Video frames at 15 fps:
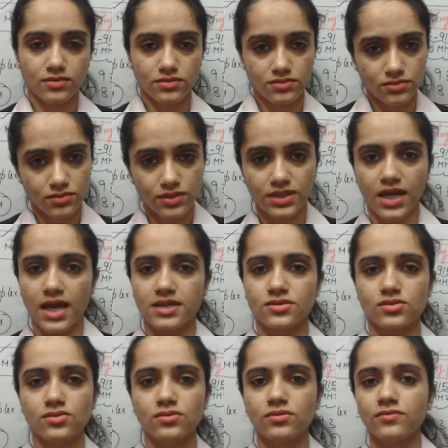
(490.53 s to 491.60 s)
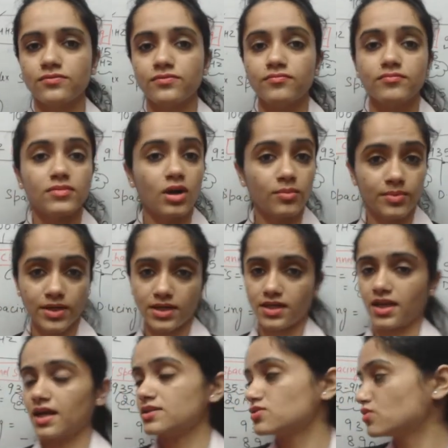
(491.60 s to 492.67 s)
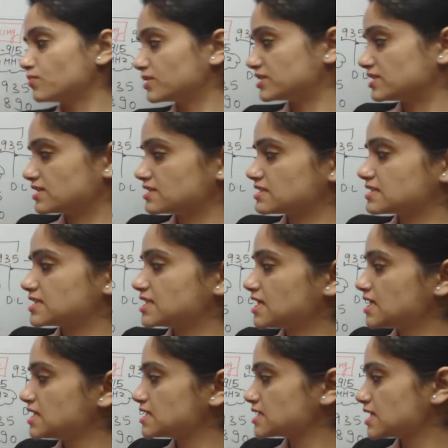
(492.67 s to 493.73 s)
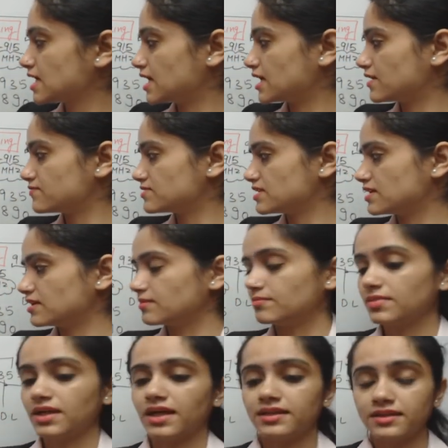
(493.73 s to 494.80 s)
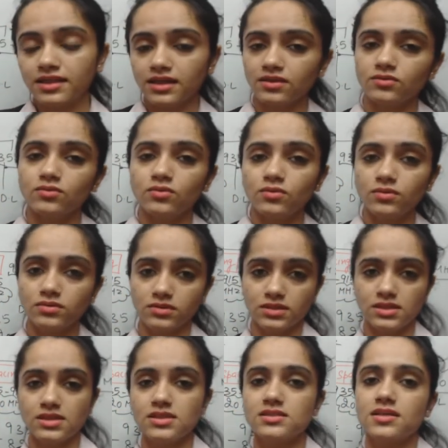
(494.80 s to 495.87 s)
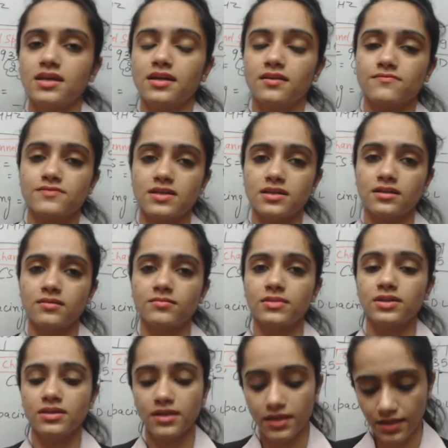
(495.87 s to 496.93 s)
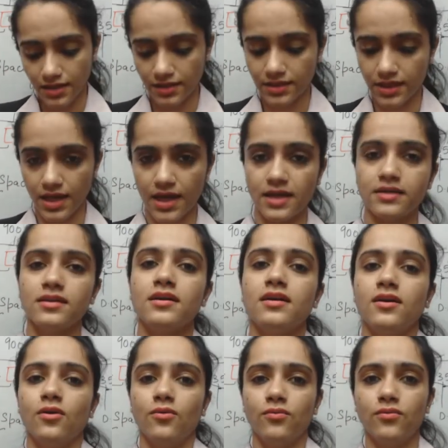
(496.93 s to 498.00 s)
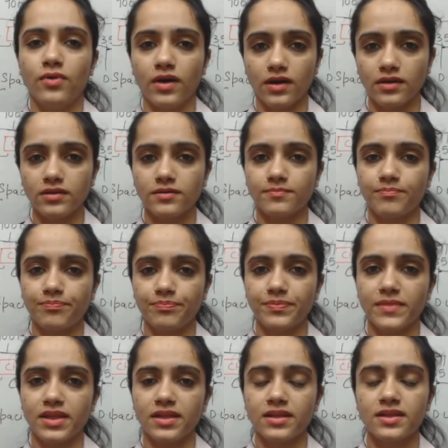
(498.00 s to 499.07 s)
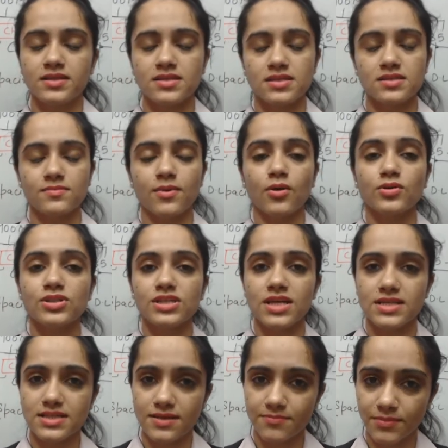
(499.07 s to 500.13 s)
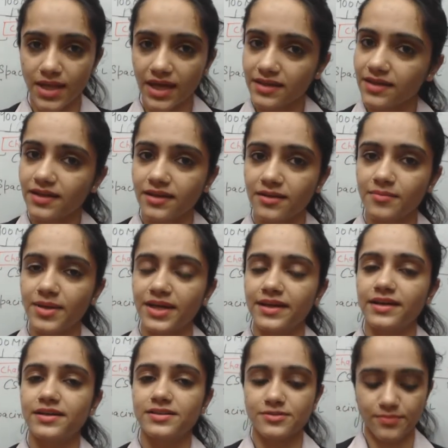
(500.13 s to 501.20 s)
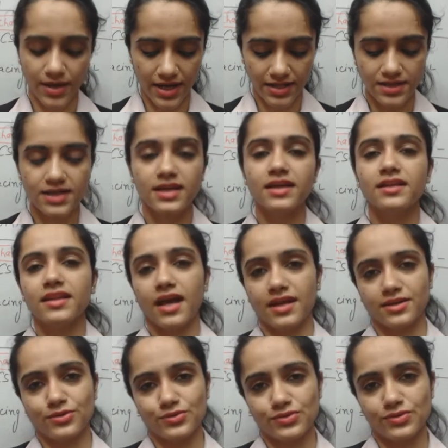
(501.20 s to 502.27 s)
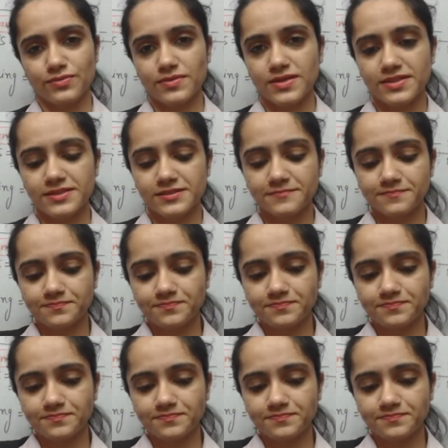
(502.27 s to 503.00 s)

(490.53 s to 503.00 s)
so it has to operator has to purchase these ARFCN number, and then on these ARFCN number it can work. This is about GSM 900 megahertz band. Thank you so much.